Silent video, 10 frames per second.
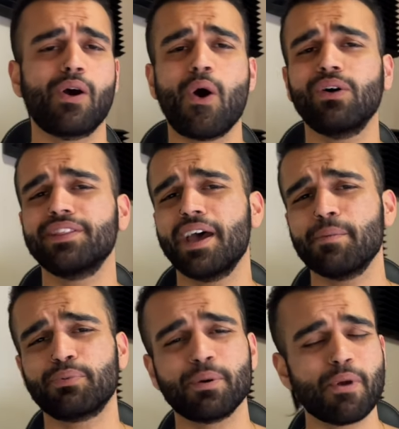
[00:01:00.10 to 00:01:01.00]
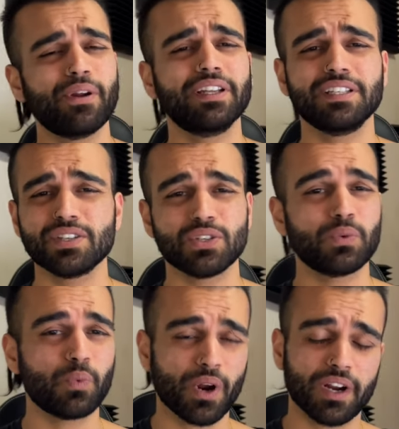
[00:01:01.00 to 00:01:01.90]
or that promoting doesn't
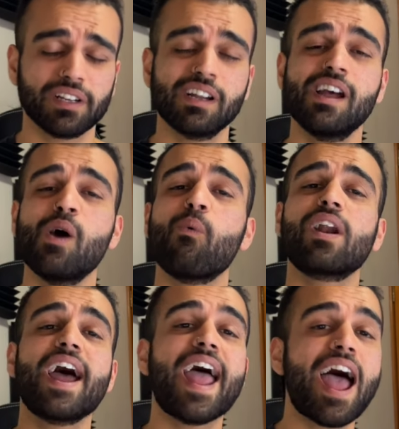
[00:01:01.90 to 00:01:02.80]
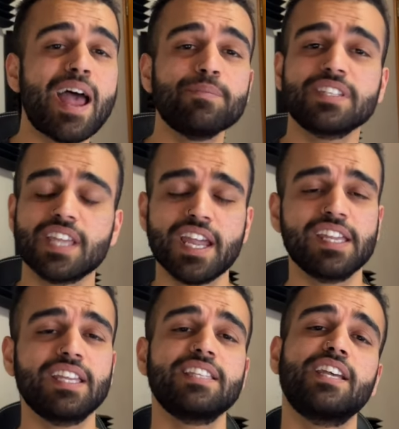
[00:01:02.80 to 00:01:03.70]
work. What I am
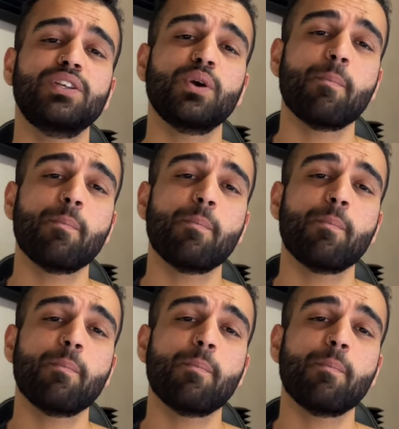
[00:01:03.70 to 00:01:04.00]
saying is that your